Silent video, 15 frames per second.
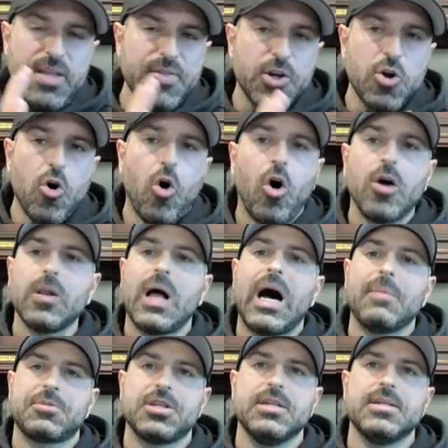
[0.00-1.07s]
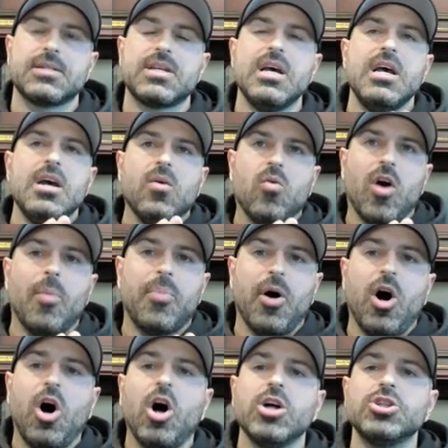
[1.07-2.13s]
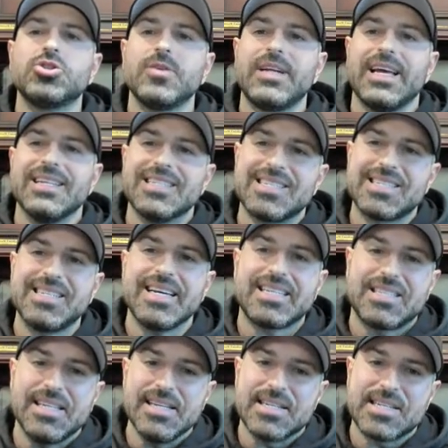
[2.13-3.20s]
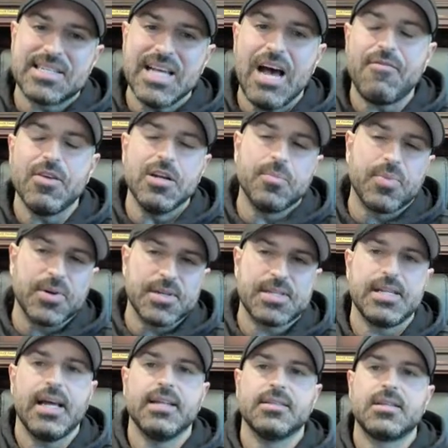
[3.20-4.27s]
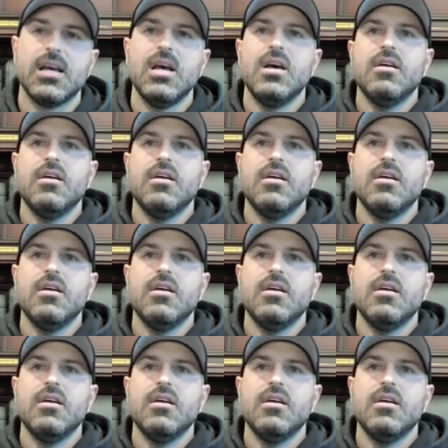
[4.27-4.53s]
The call options are up 167%.